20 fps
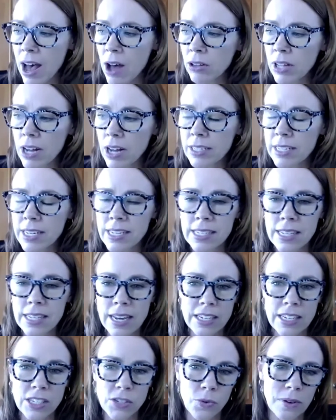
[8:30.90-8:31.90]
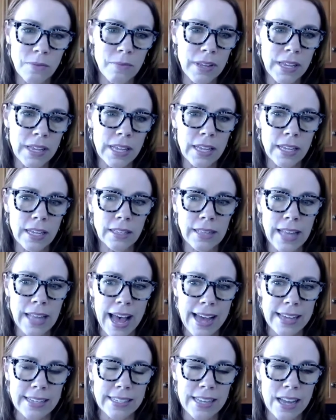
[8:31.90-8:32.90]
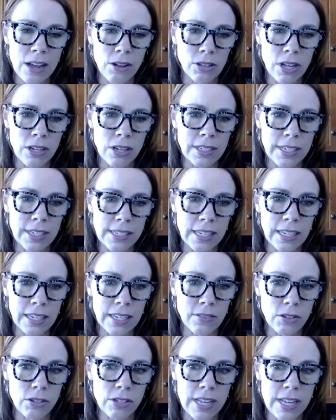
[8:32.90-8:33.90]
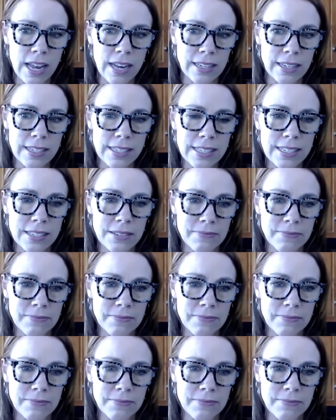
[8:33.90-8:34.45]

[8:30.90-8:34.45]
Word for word: how long does an H one B last? How long does it give you status?